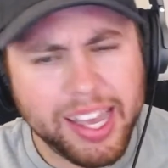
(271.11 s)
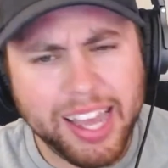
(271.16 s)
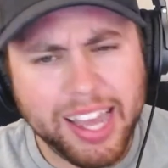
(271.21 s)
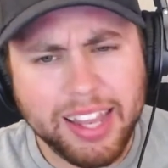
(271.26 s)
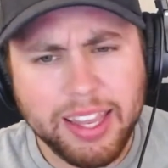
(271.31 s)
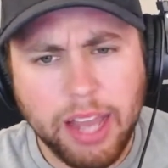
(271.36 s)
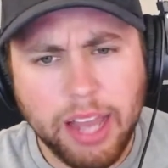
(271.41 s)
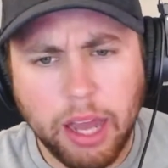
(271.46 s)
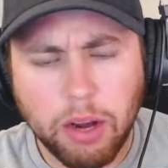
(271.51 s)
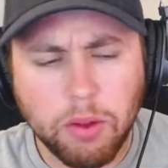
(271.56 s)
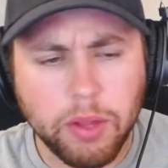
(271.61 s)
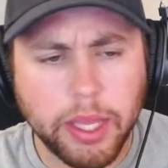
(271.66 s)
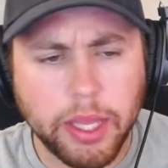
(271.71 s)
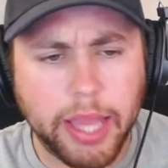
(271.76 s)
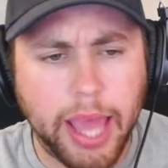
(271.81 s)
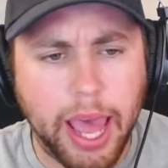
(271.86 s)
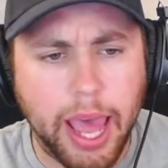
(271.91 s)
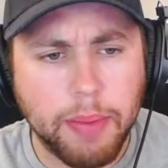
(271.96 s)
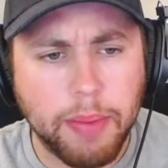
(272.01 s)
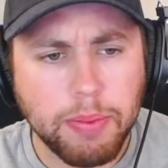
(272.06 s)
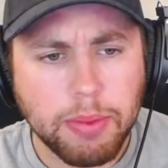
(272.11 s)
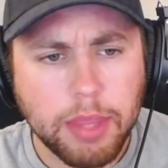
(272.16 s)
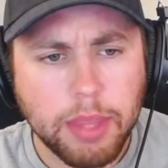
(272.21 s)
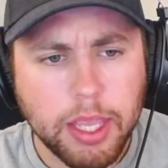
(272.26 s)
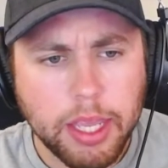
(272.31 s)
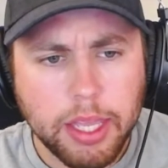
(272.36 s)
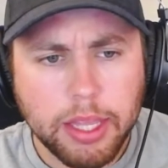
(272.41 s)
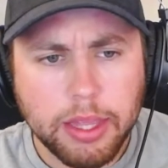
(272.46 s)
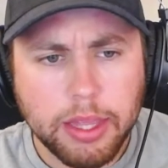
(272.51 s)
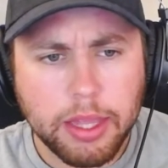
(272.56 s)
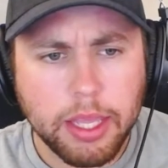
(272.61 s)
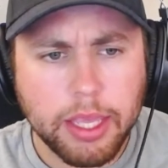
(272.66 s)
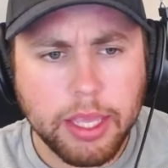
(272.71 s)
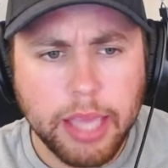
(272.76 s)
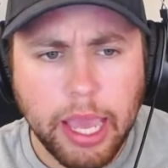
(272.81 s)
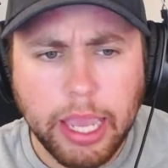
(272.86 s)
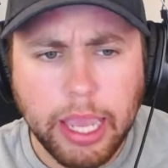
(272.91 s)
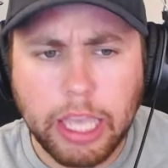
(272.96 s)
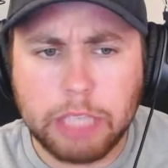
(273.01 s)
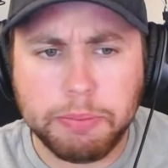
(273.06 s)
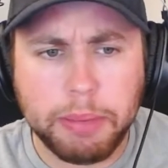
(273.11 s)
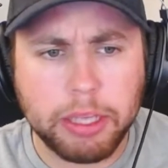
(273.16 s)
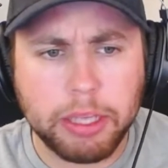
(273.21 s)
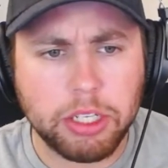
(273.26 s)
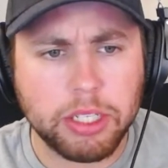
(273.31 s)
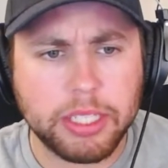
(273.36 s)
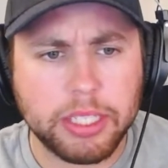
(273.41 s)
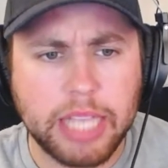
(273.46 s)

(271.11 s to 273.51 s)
And not only that, the Yankees pitching